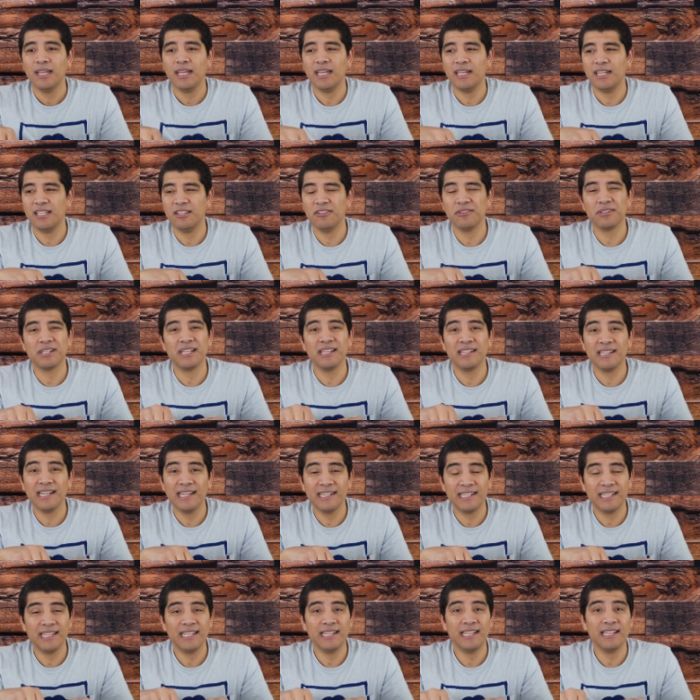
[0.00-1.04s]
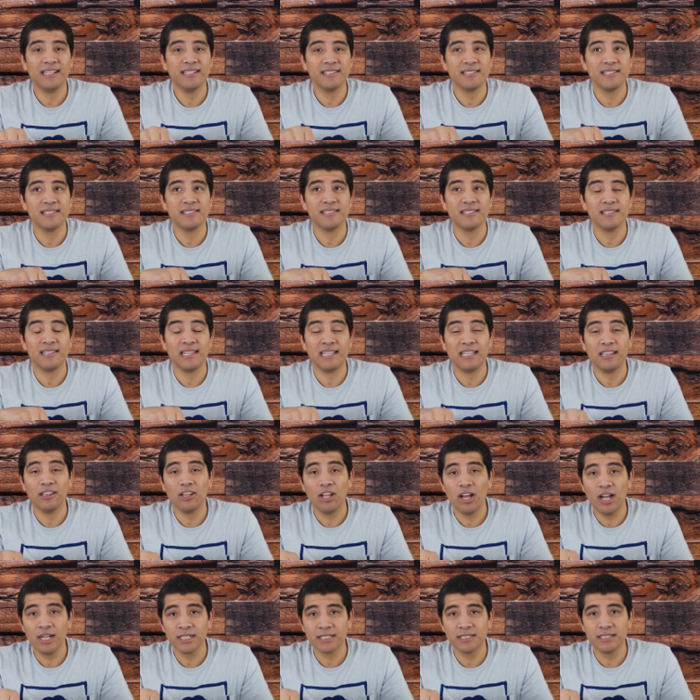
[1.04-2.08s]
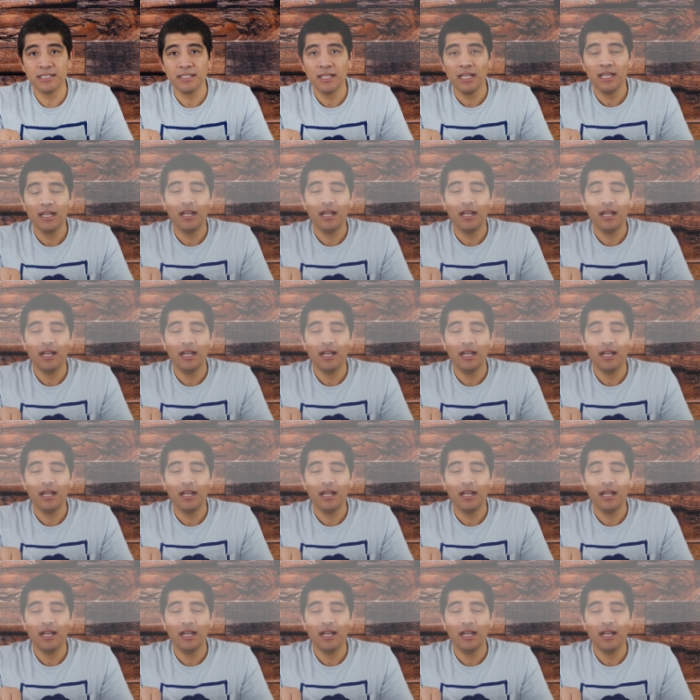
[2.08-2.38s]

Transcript: and either can kind of get inconsistently locked